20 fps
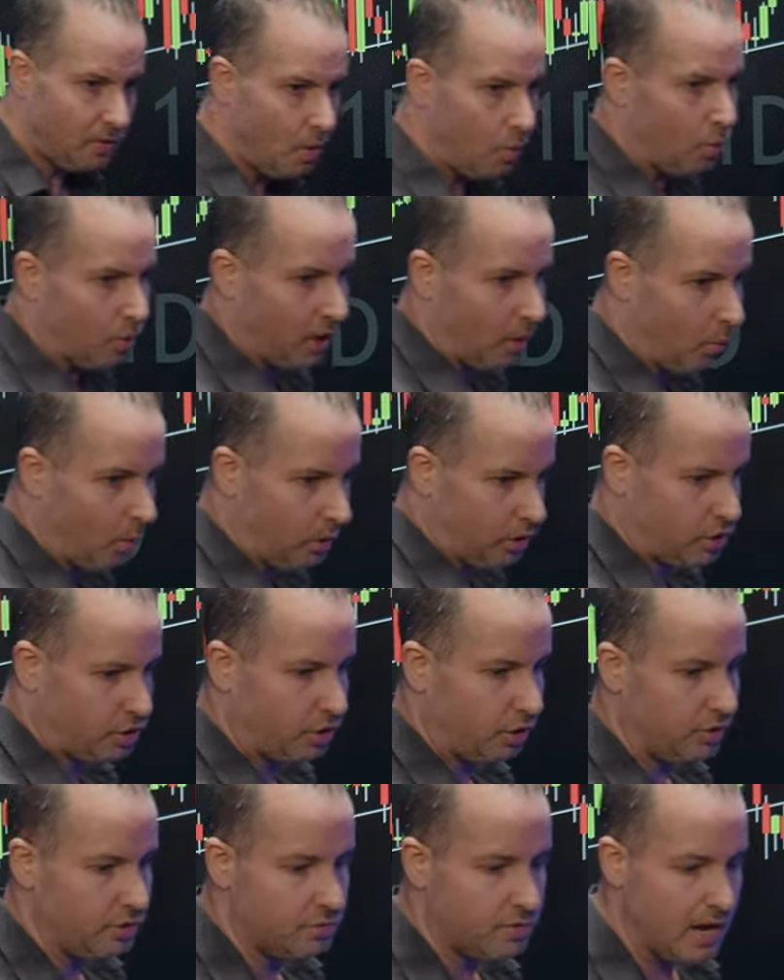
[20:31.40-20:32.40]
What I want to show
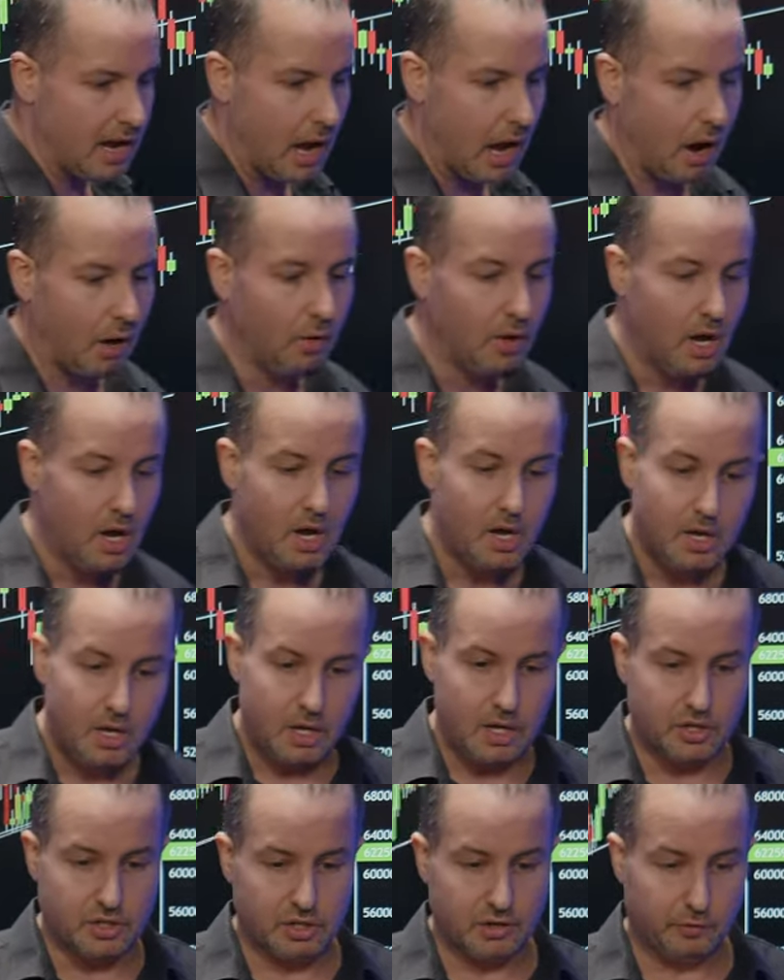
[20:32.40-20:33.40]
you now
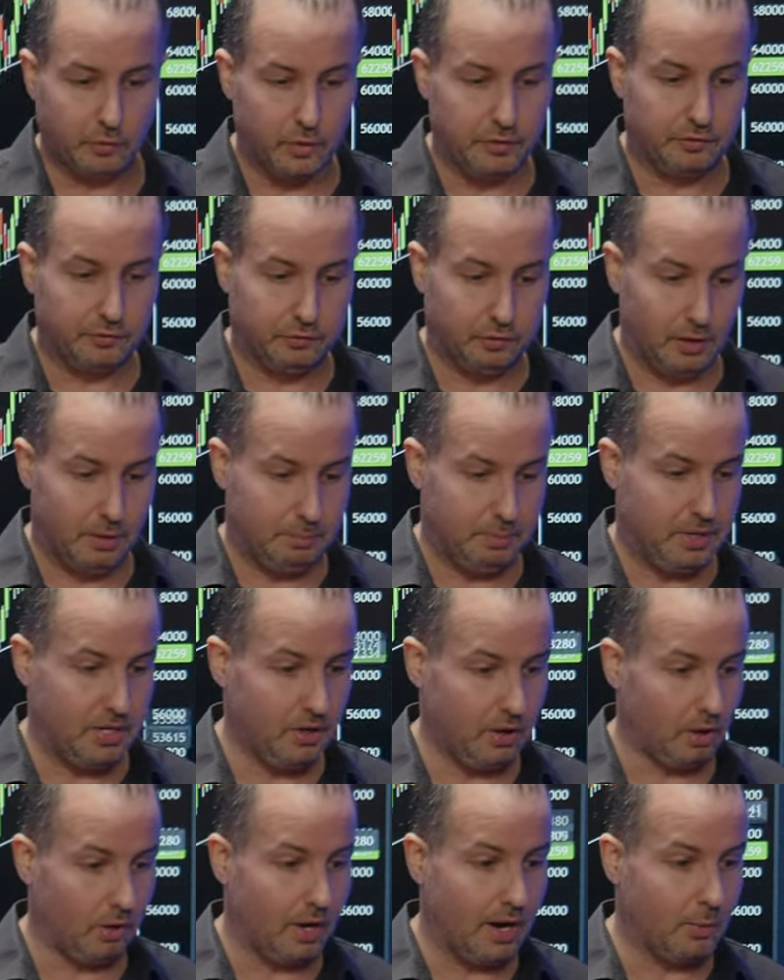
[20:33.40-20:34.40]
is if we flip
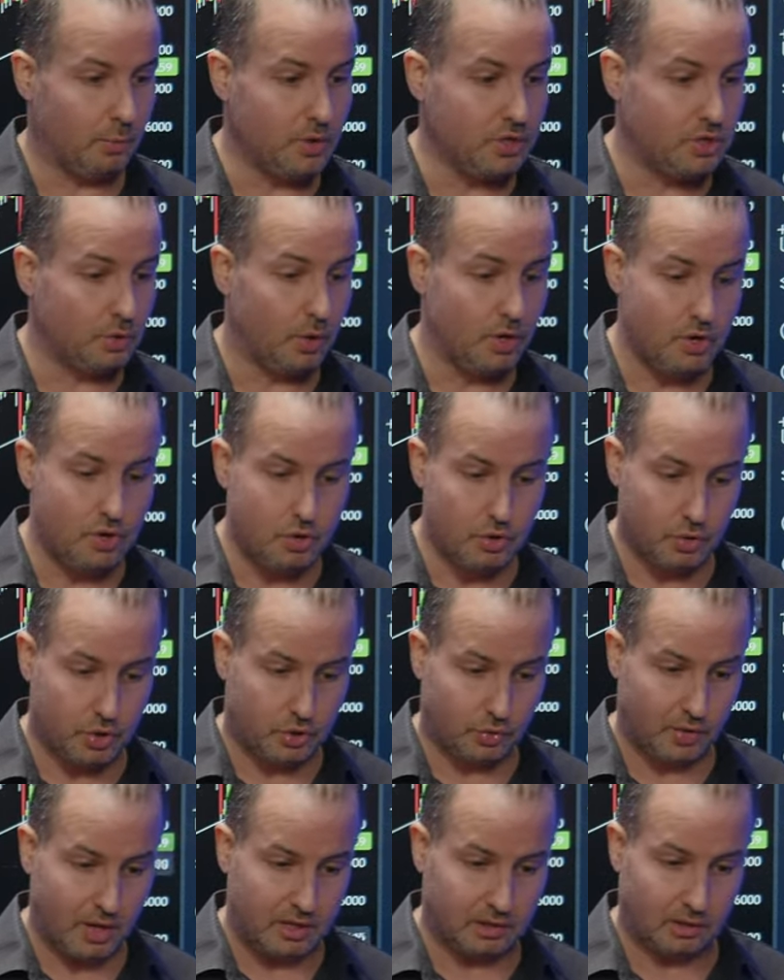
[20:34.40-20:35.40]
here and we do a new
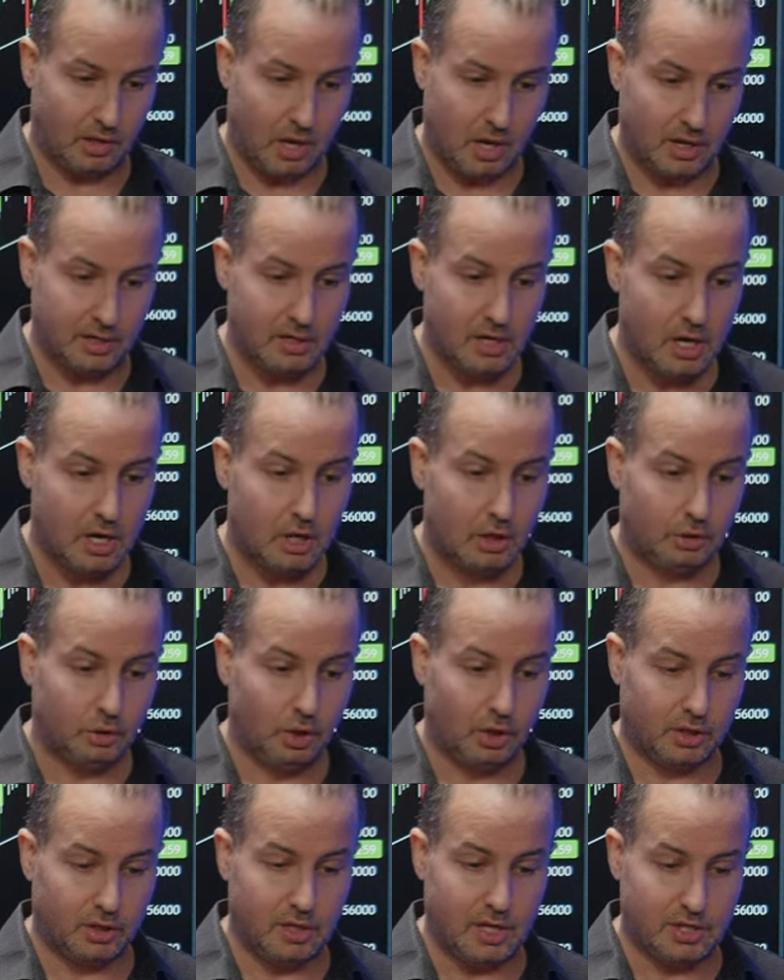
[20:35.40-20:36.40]
trend line,
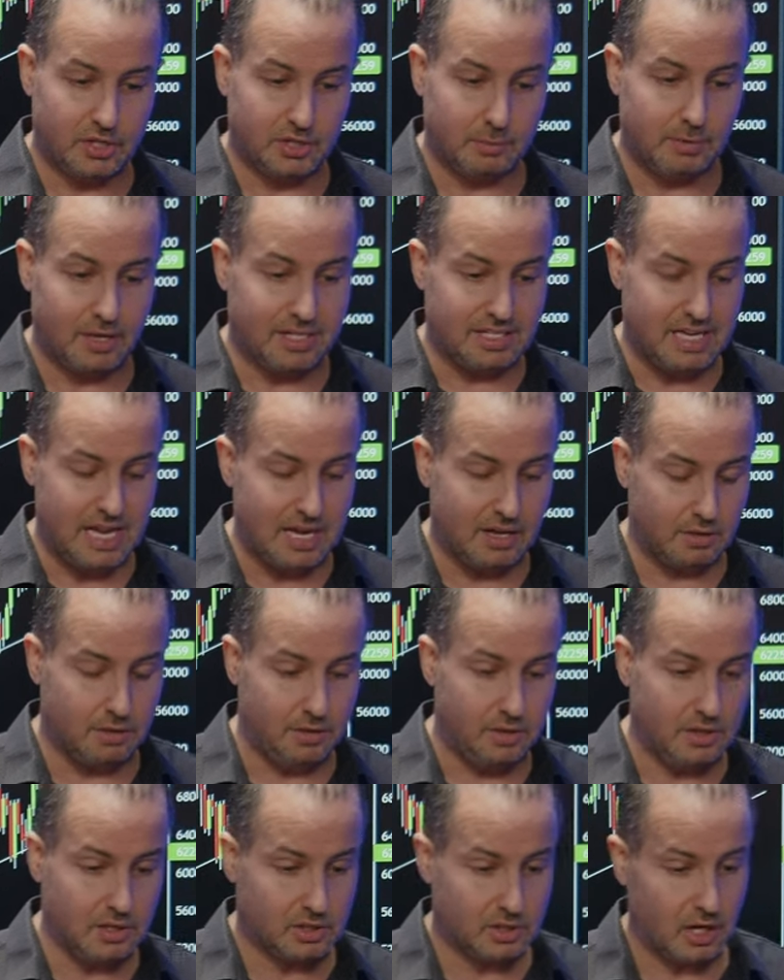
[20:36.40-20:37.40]
look at this. I'm going to take
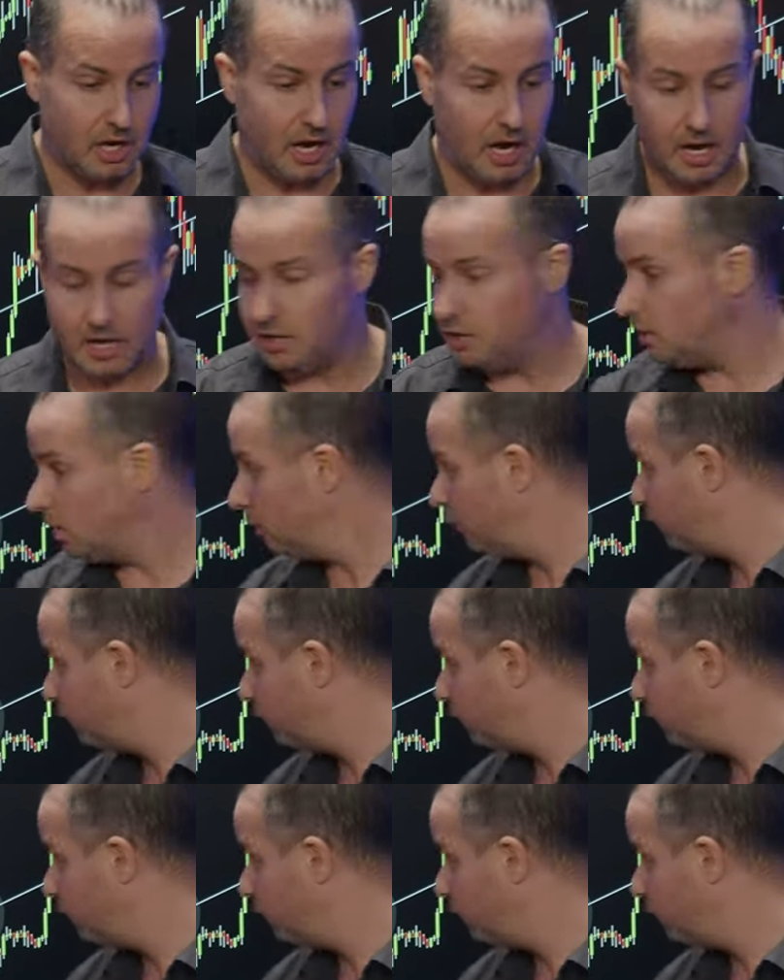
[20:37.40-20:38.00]
this high, and you can